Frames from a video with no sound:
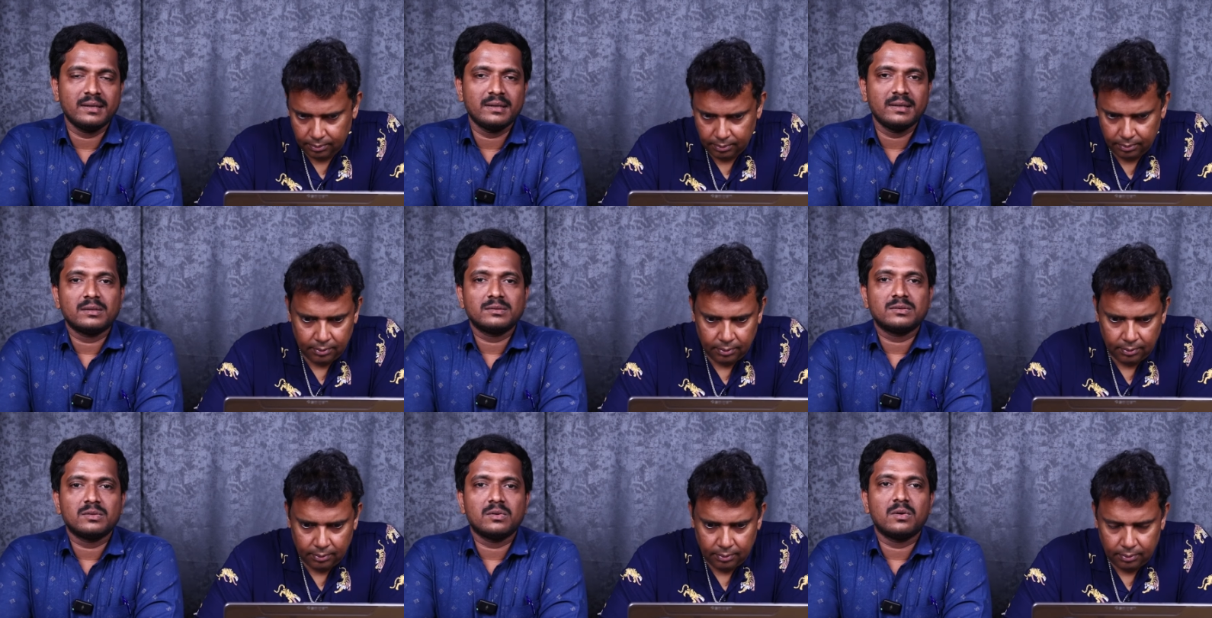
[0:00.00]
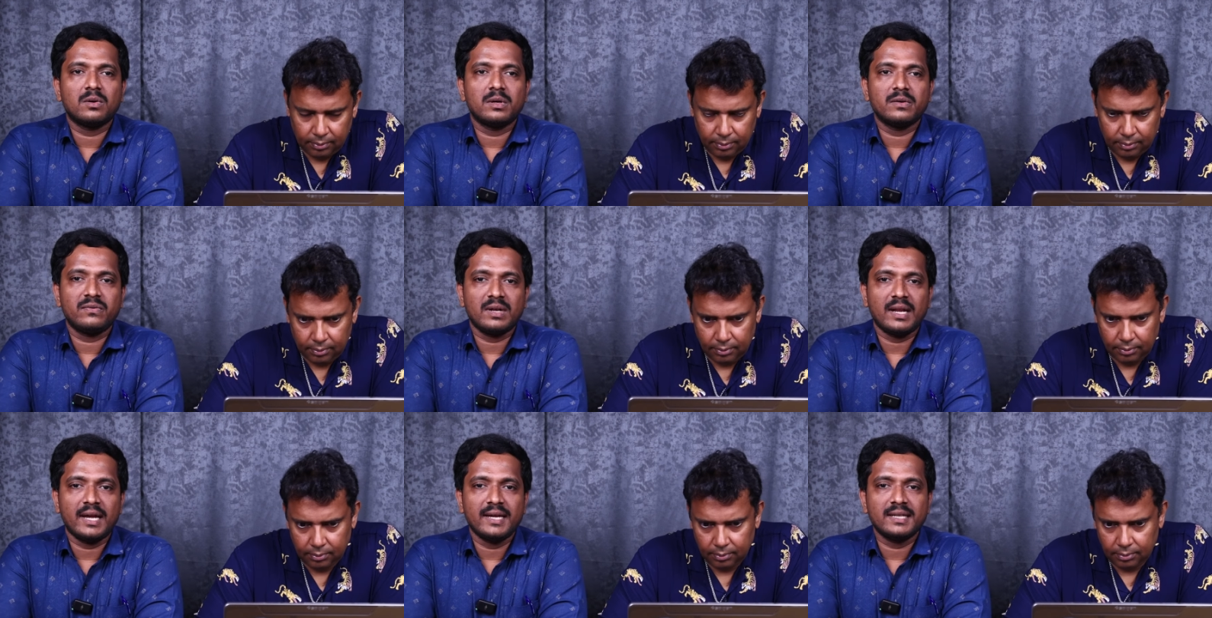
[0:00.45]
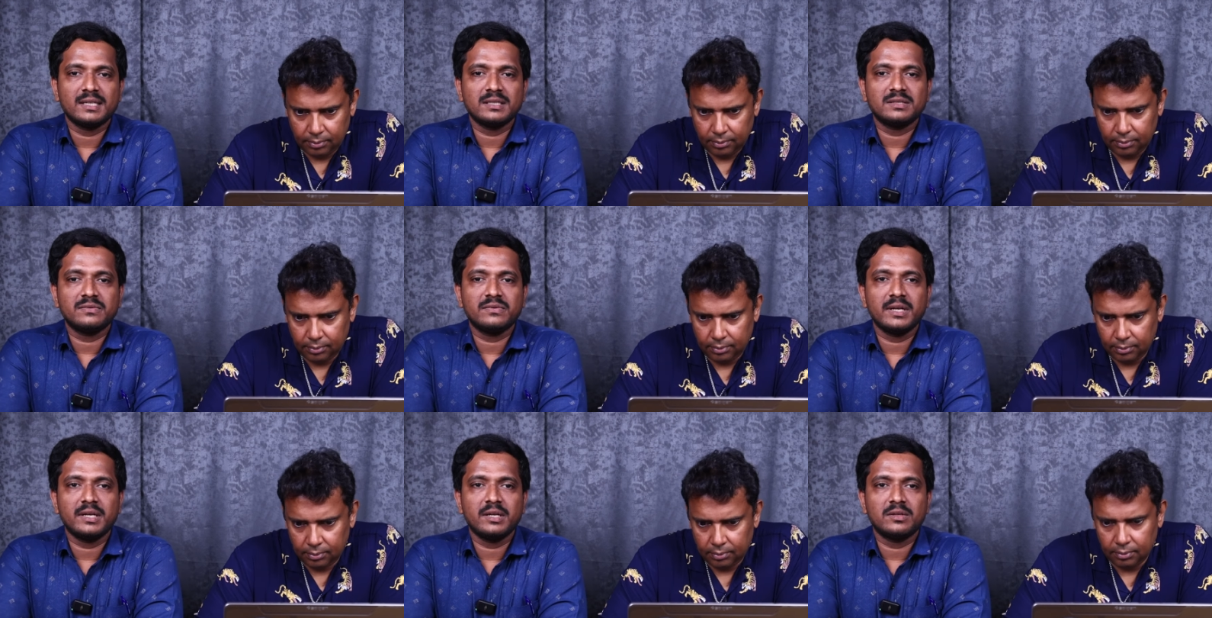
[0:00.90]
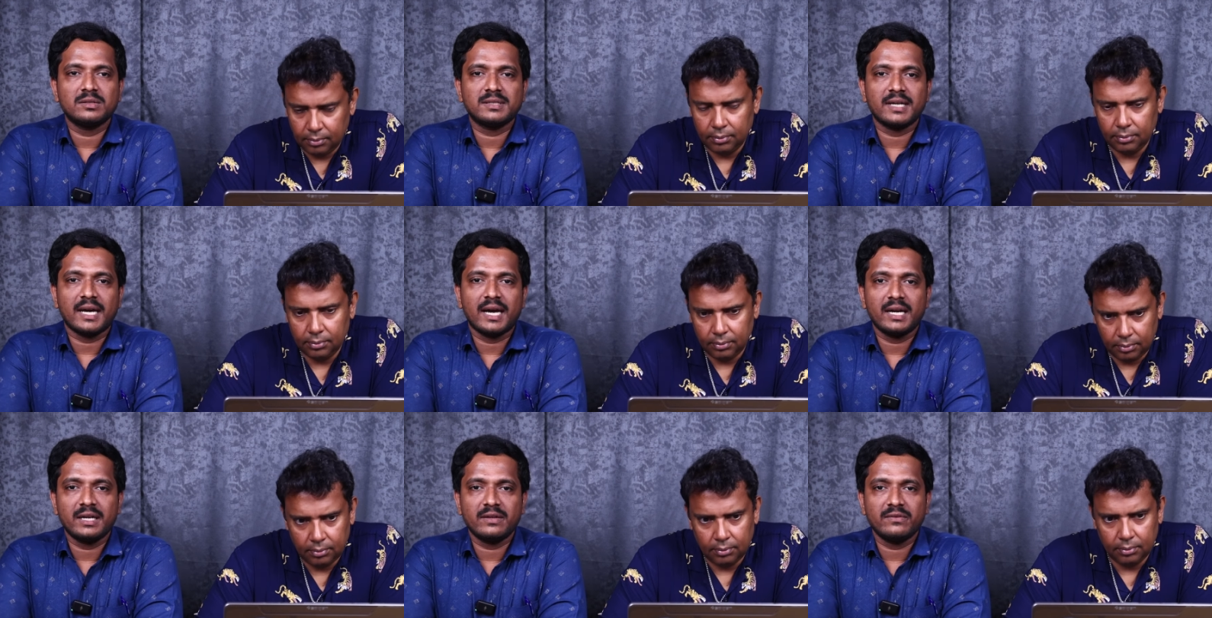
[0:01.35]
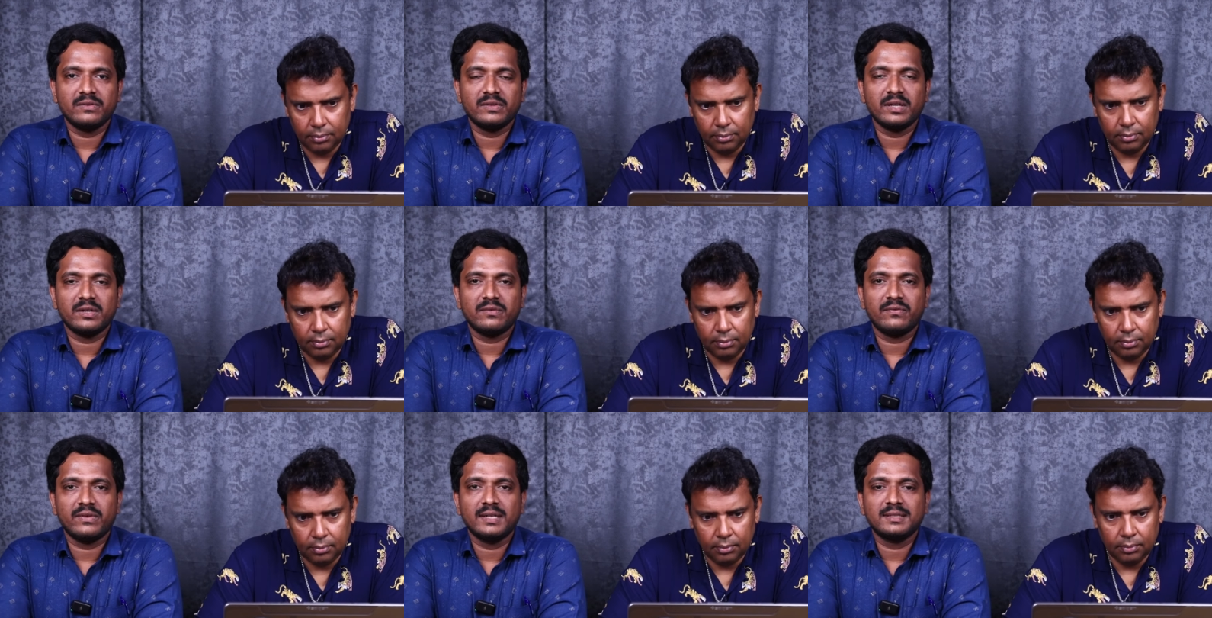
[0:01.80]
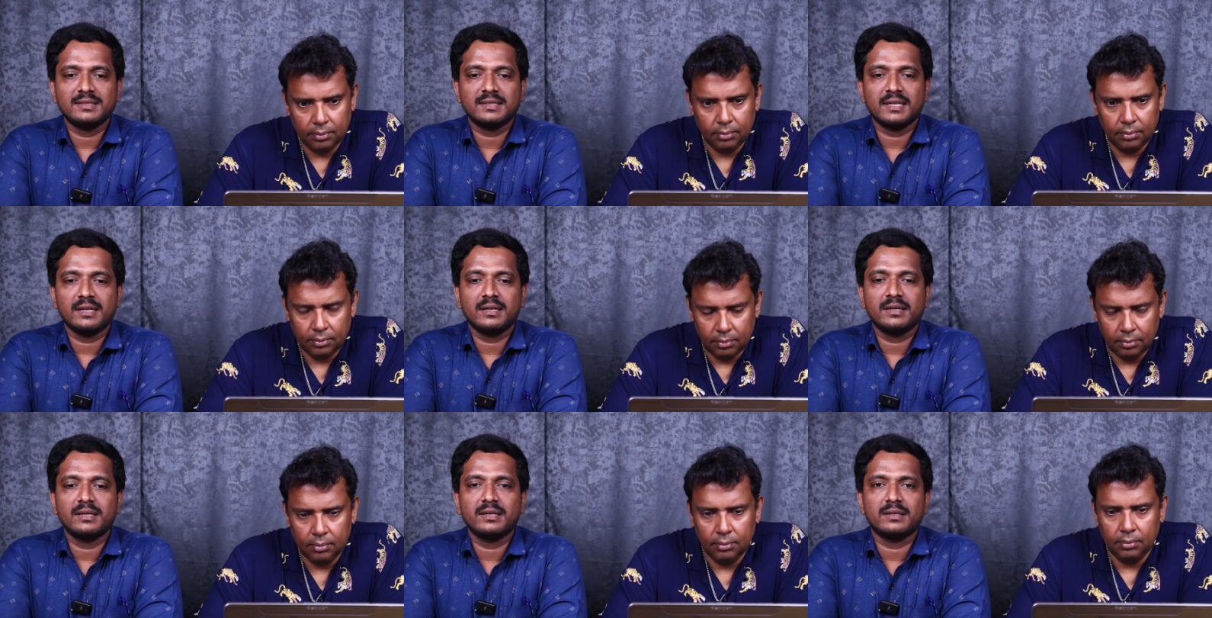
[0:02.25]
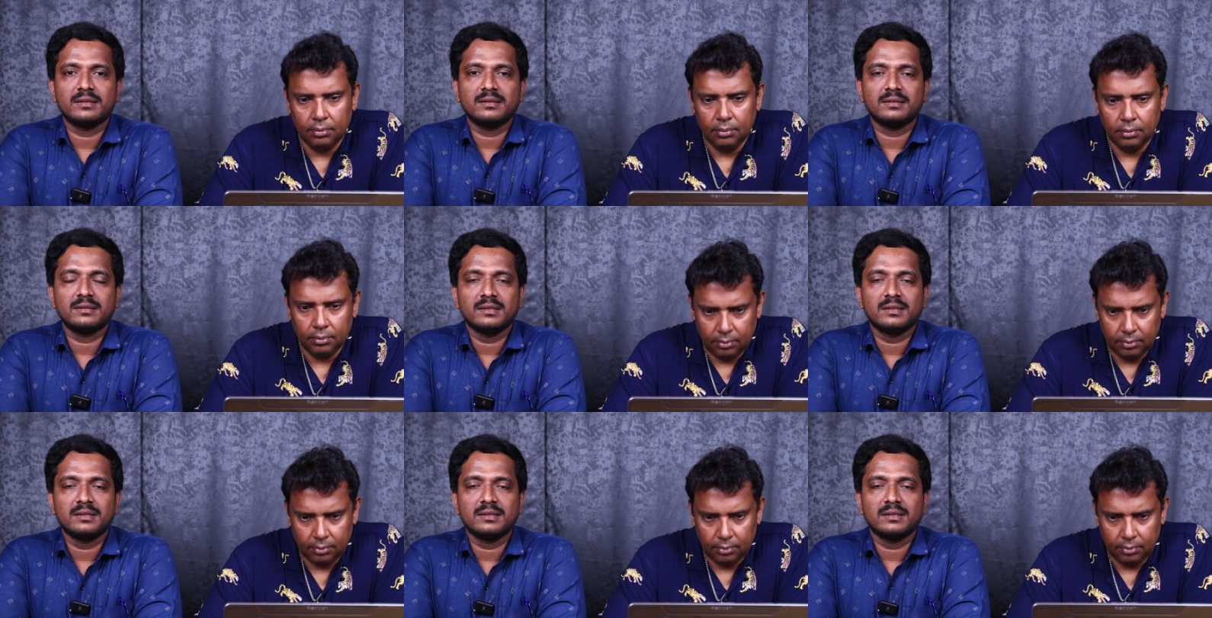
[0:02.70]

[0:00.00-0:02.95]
Speaker 1: so if you like this video, share it with your friends. And uh,